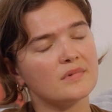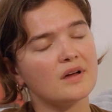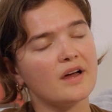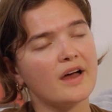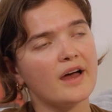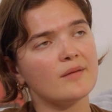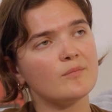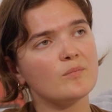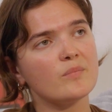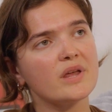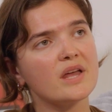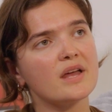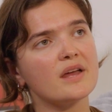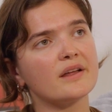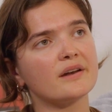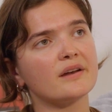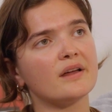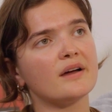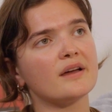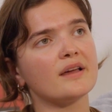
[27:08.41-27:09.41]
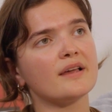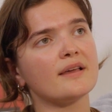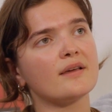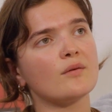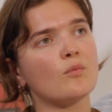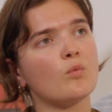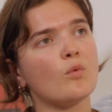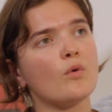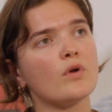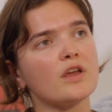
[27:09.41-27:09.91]
and being like,
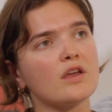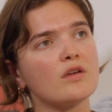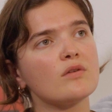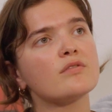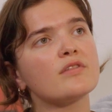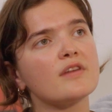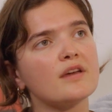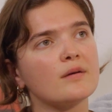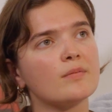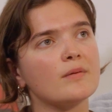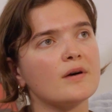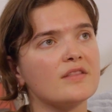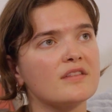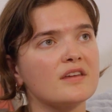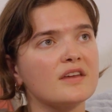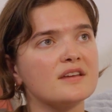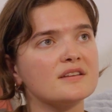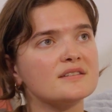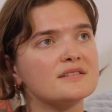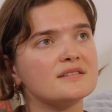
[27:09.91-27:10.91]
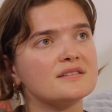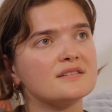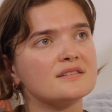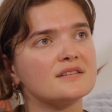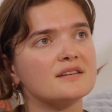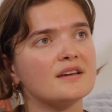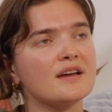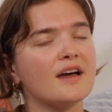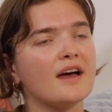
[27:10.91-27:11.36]
what do you think about this?